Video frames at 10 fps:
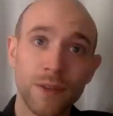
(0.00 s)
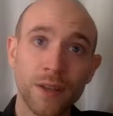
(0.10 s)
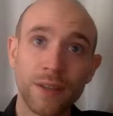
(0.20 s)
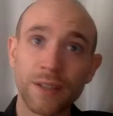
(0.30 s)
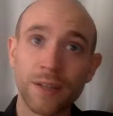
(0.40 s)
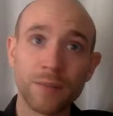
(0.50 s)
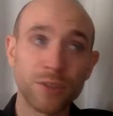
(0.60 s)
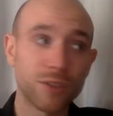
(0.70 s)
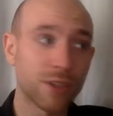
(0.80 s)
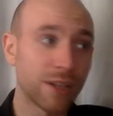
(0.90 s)
And then I'm
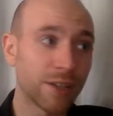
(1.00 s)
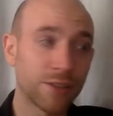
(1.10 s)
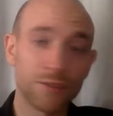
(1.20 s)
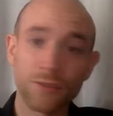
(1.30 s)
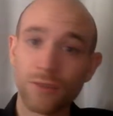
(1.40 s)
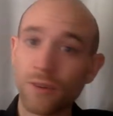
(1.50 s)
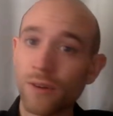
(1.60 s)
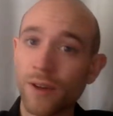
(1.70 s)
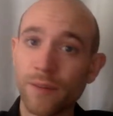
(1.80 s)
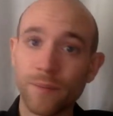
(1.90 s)
just like, screw
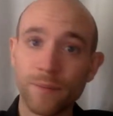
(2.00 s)
it.